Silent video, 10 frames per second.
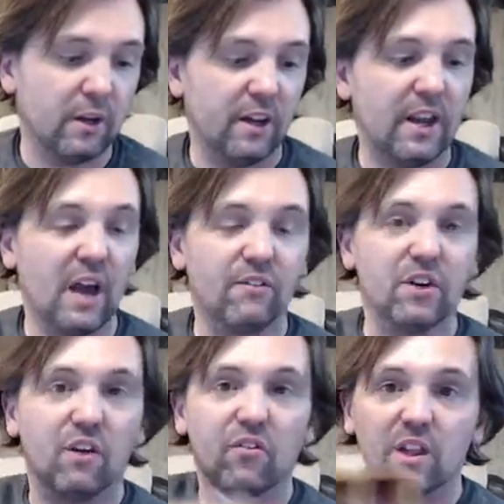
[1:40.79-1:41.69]
and have
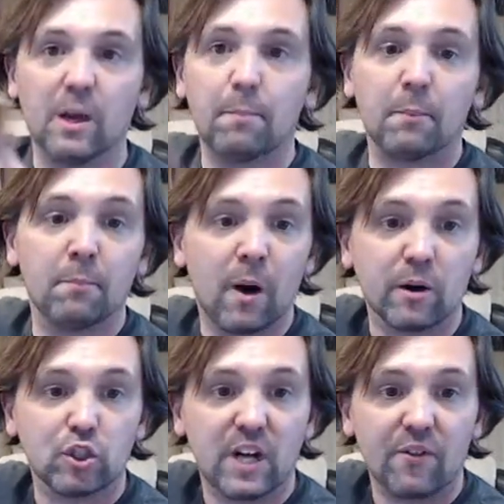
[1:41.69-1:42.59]
enough lip
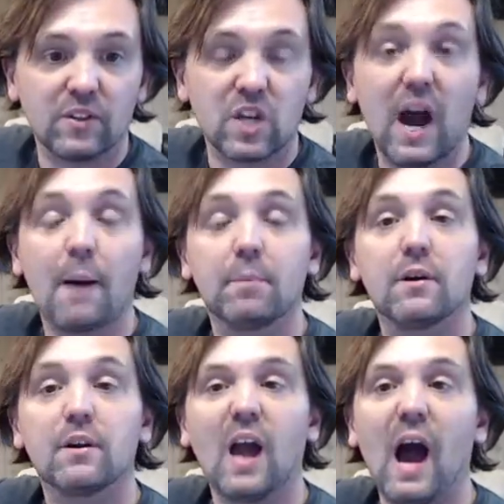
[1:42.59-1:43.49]
margin on the top
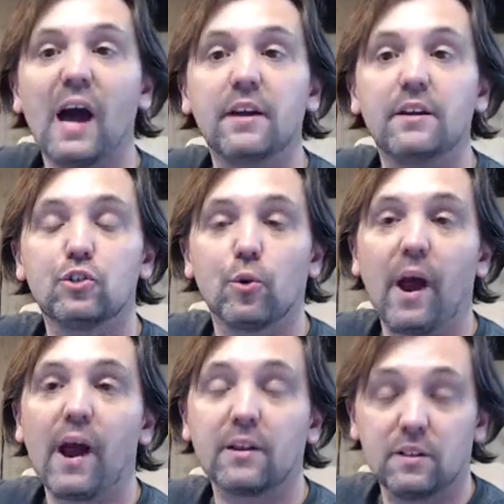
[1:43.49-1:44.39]
guide
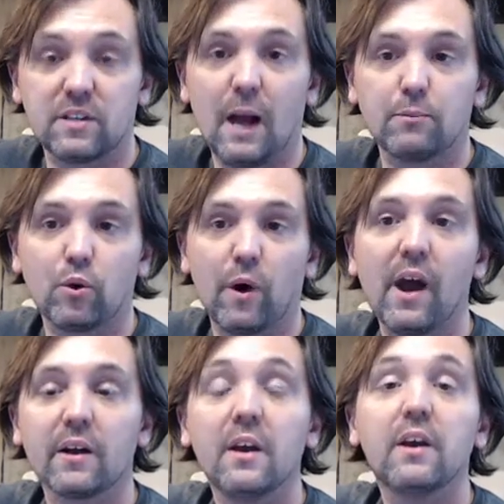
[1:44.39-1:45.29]
track, the top
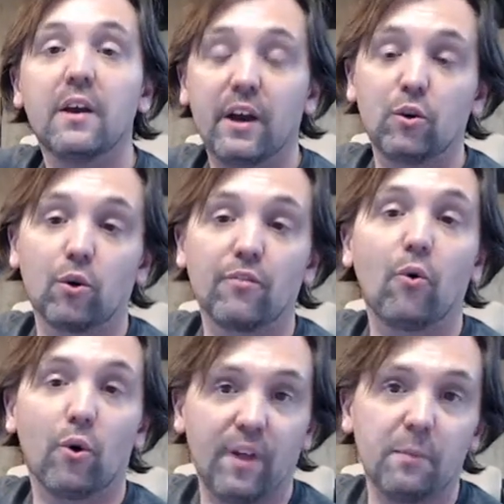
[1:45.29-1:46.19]
track, in order
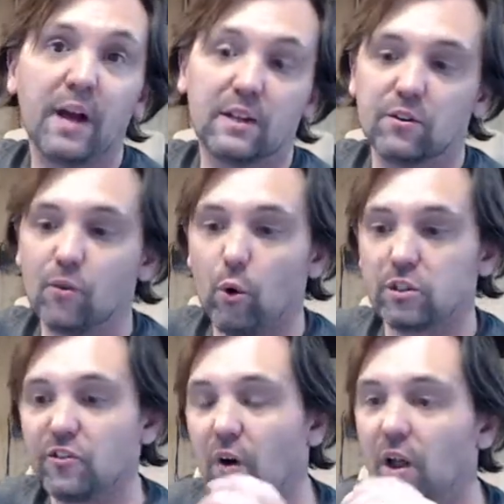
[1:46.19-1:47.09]
for them not to, of
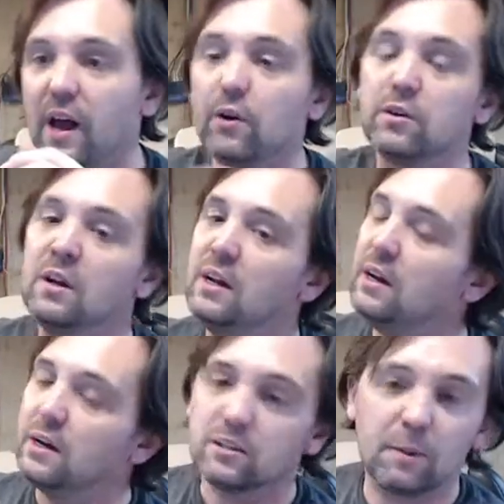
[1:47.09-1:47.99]
course, fall out.
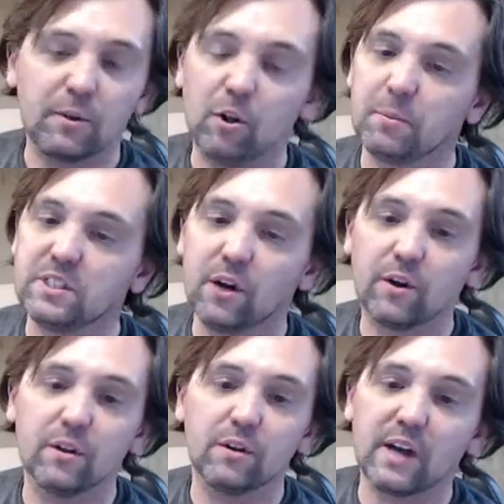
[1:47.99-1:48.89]
Typical
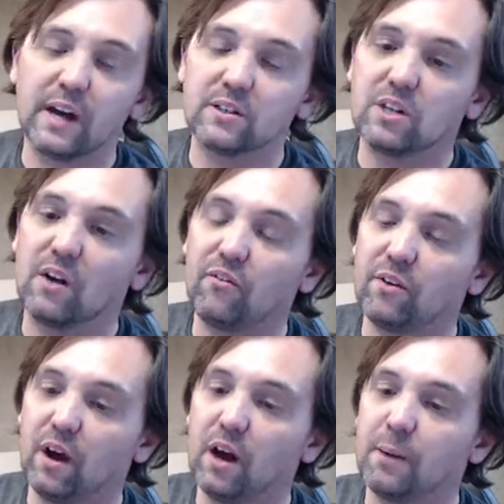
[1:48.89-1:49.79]
material kind of stuff
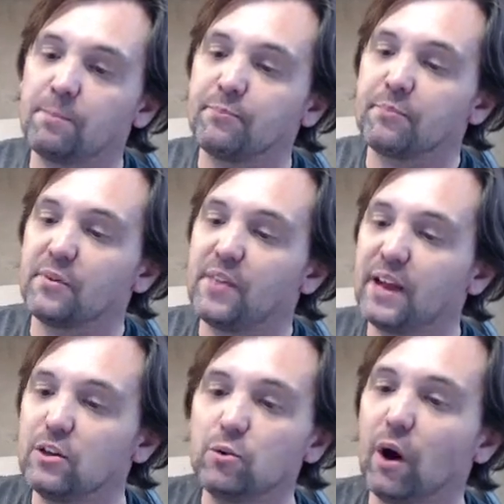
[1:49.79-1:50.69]
um,
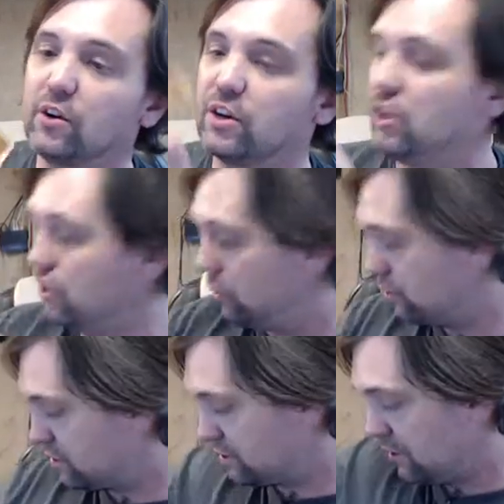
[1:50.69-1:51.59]
that you are going to
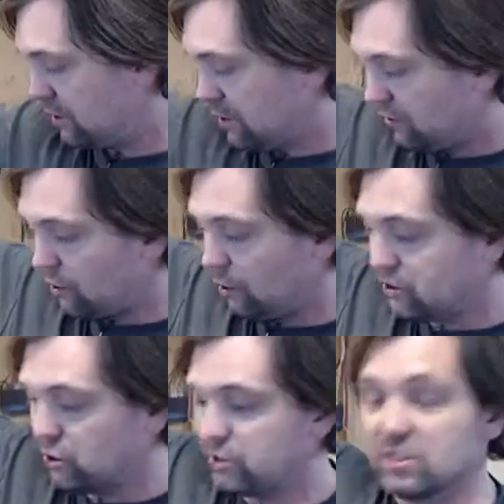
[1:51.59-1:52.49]
use for
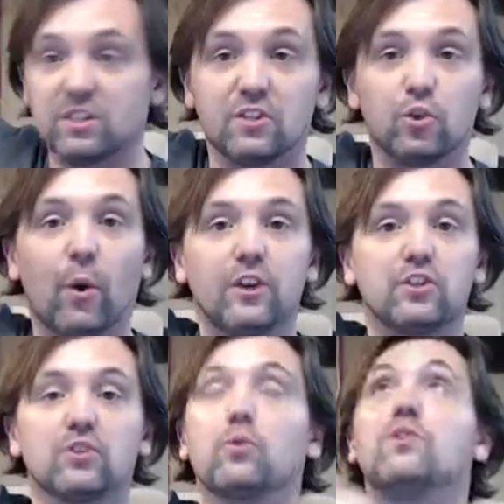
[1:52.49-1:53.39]
those sorts of situations where